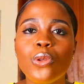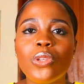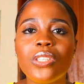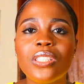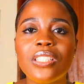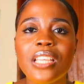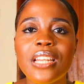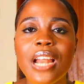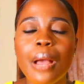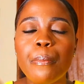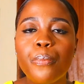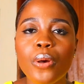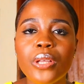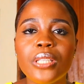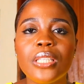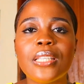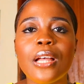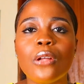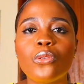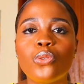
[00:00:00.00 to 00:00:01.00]
not seeing and
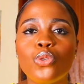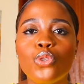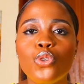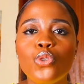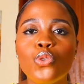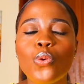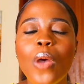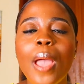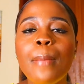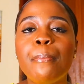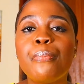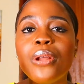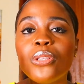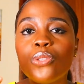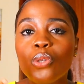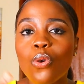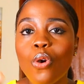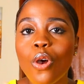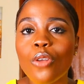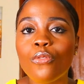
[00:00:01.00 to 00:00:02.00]
point it out to you. So I pray
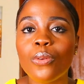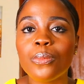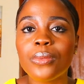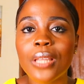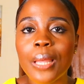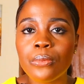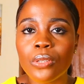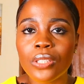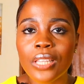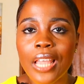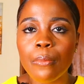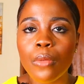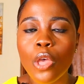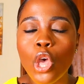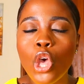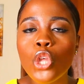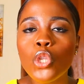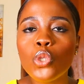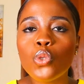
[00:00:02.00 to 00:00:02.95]
to God from time to time